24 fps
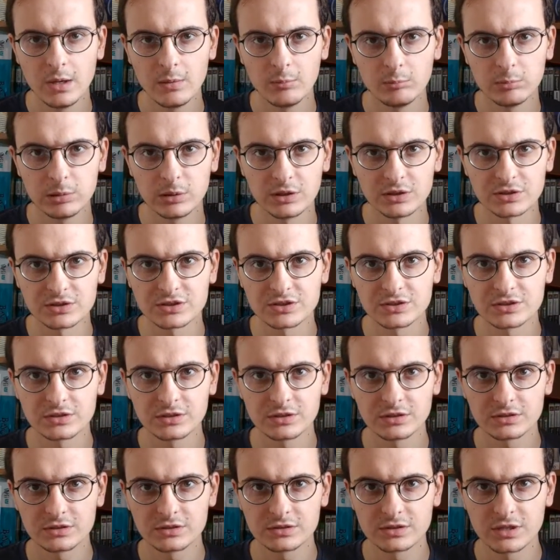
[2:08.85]
plus
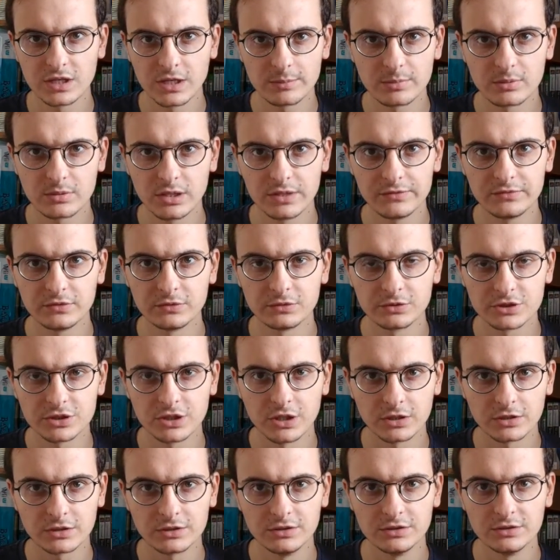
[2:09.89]
sniper rifles,
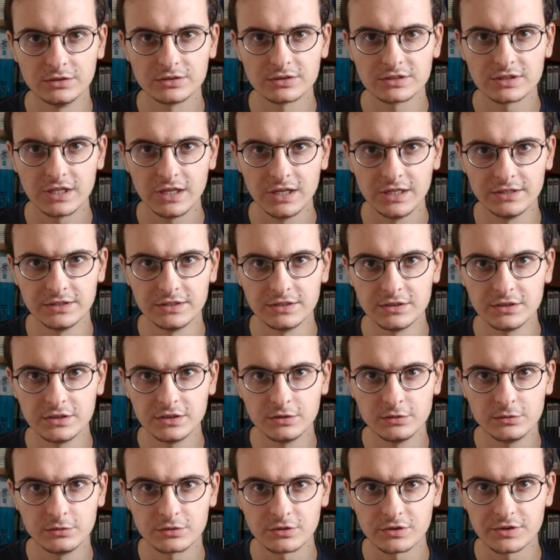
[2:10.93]
shotguns, and the
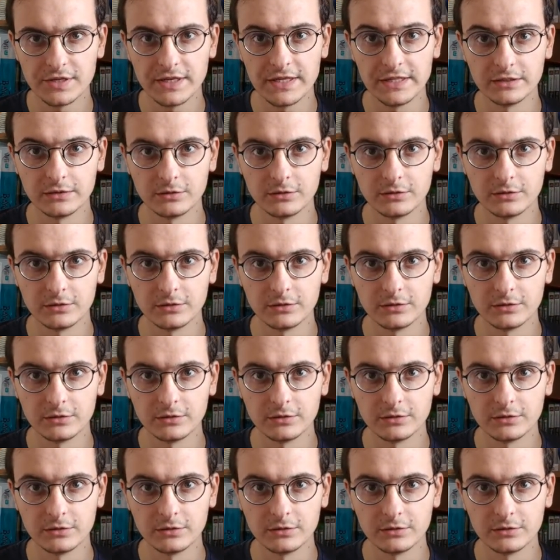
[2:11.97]
new grenade